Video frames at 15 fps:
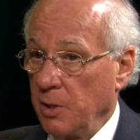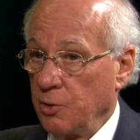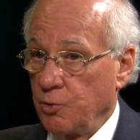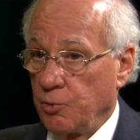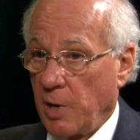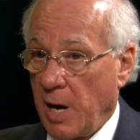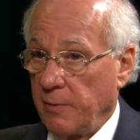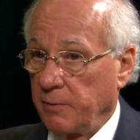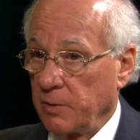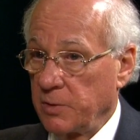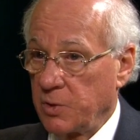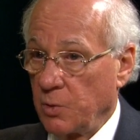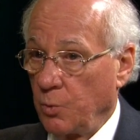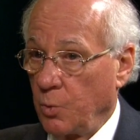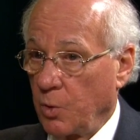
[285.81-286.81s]

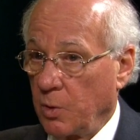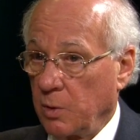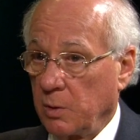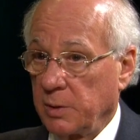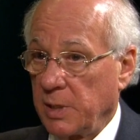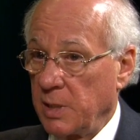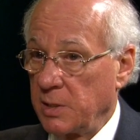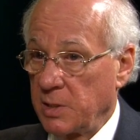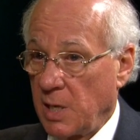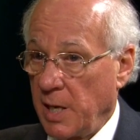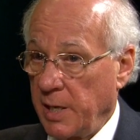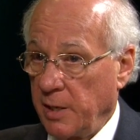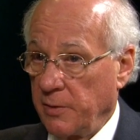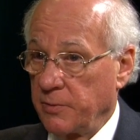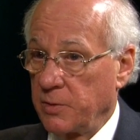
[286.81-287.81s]
travels the world as
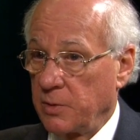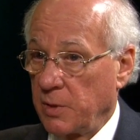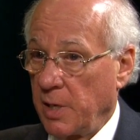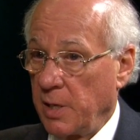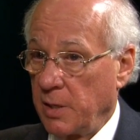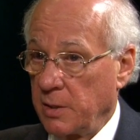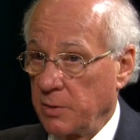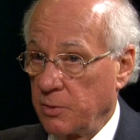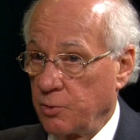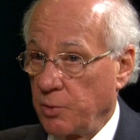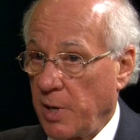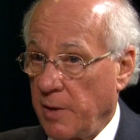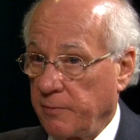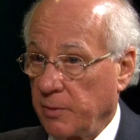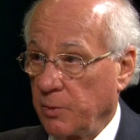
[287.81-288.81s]
I have uh,
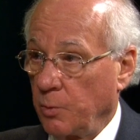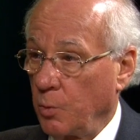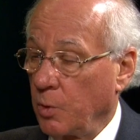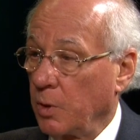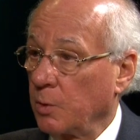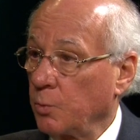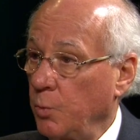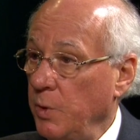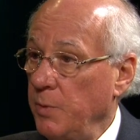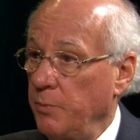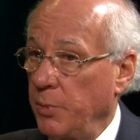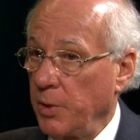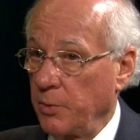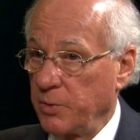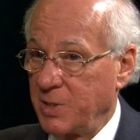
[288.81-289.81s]
traveled the world. We
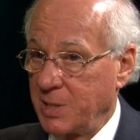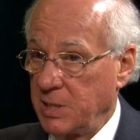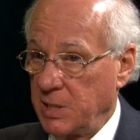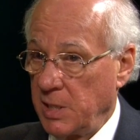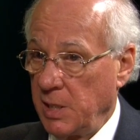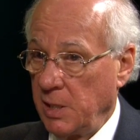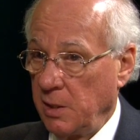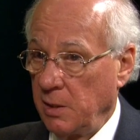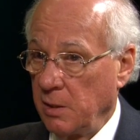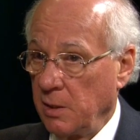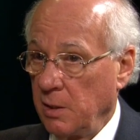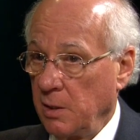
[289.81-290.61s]
both see